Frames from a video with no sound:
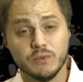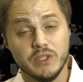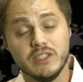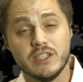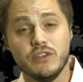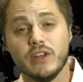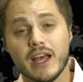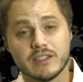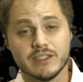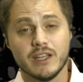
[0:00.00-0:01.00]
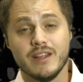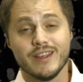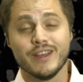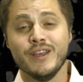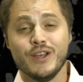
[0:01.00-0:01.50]
we did say you could ask us
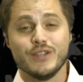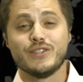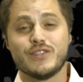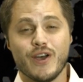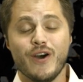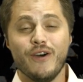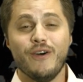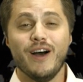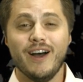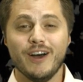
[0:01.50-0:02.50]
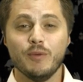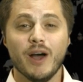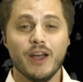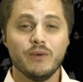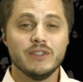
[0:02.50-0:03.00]
anything. So
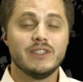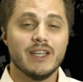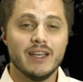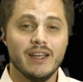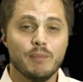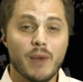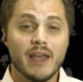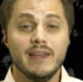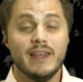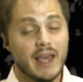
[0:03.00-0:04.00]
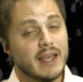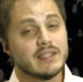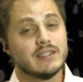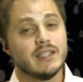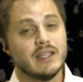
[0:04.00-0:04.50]
I would say my
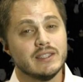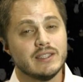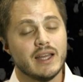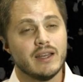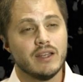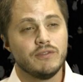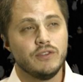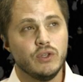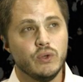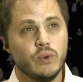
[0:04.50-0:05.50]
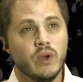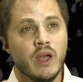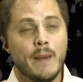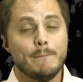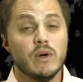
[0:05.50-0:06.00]
guess is that if you
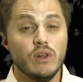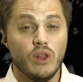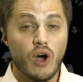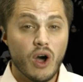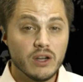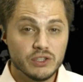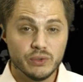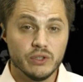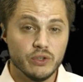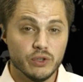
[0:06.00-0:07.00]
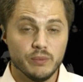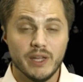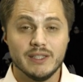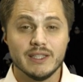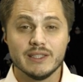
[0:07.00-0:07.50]
belong to a group,
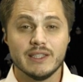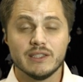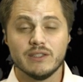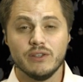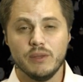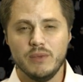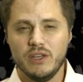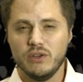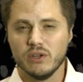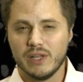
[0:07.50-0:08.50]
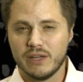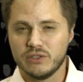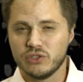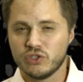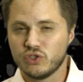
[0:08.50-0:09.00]
that doesn't necessarily mean you're allowed
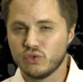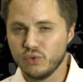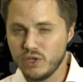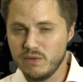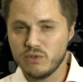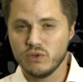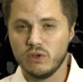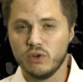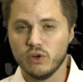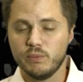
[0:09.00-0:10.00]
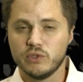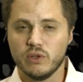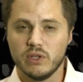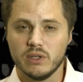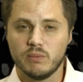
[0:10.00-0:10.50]
to stream to a group.
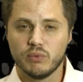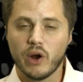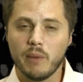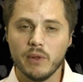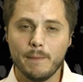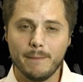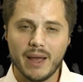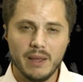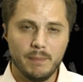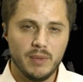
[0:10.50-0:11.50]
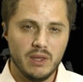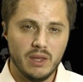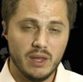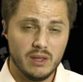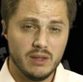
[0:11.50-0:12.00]
So the problem might
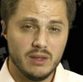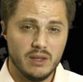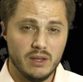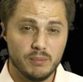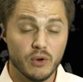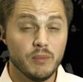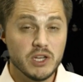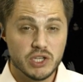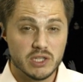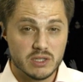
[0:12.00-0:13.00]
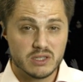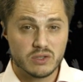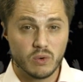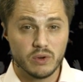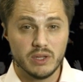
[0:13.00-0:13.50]
be in the
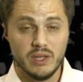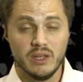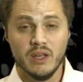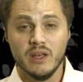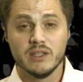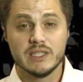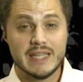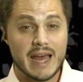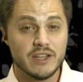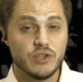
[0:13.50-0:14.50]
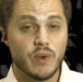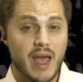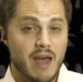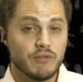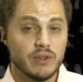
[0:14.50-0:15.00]
permissions or the status you
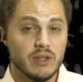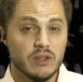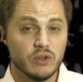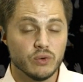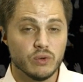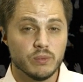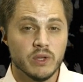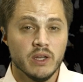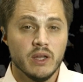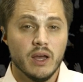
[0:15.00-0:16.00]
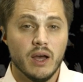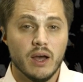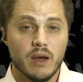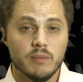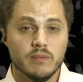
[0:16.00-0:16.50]
have within the group.
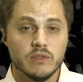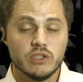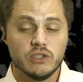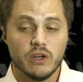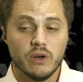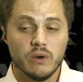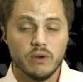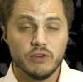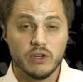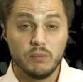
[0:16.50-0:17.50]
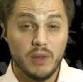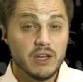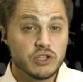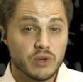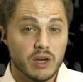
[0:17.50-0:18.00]
So if you're an
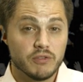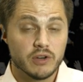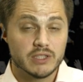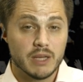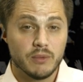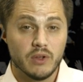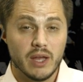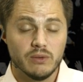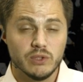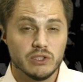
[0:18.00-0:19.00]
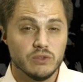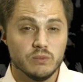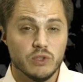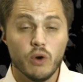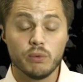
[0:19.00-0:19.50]
administrator, for example, I would
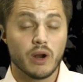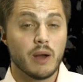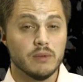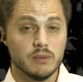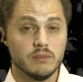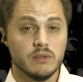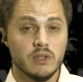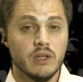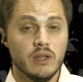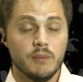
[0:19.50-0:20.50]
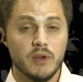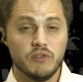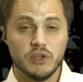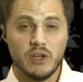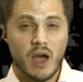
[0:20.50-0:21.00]
assume no problem. But
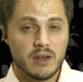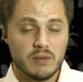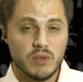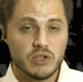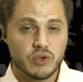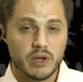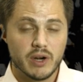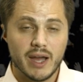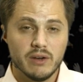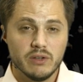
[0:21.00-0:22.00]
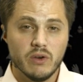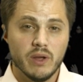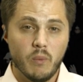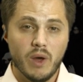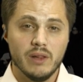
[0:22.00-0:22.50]
if you're not an administrator, I don't
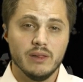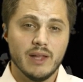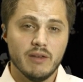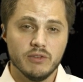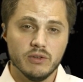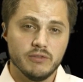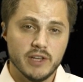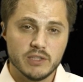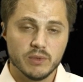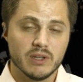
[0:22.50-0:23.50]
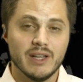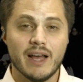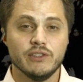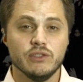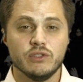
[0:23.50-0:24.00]
know at what level Facebook
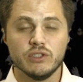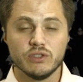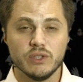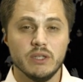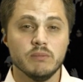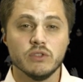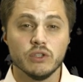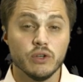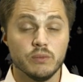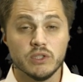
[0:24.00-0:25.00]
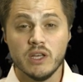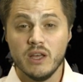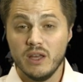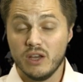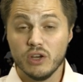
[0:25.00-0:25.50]
allows you to stream to groups.
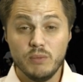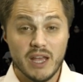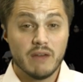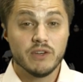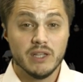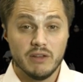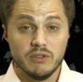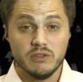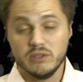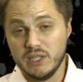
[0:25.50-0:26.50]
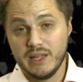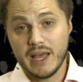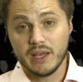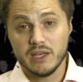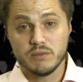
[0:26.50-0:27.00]
It could be every level, and in
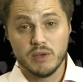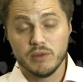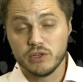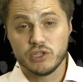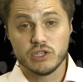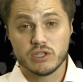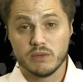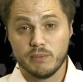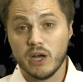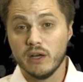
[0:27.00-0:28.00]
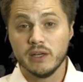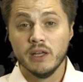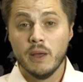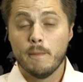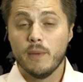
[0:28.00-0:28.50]
that case, maybe there's just a bug.
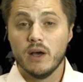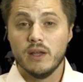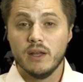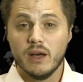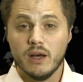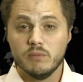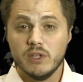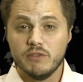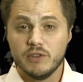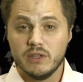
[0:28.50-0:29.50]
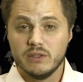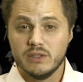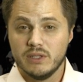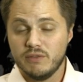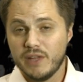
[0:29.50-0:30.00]
But
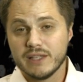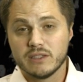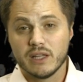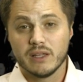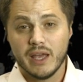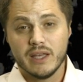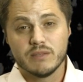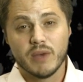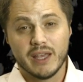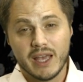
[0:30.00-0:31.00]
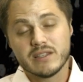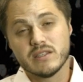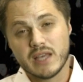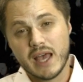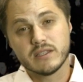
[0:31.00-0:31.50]
if that's not the case, my guess
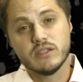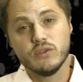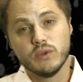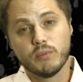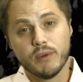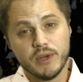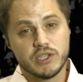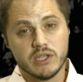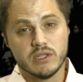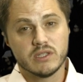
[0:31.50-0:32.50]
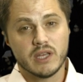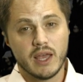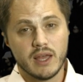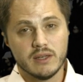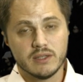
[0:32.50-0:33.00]
is it has to do with permissions
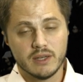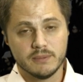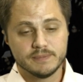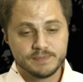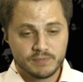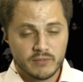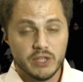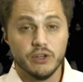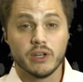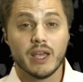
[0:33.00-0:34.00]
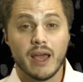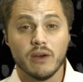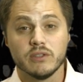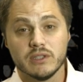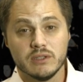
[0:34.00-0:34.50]
and your
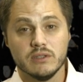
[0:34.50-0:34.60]
account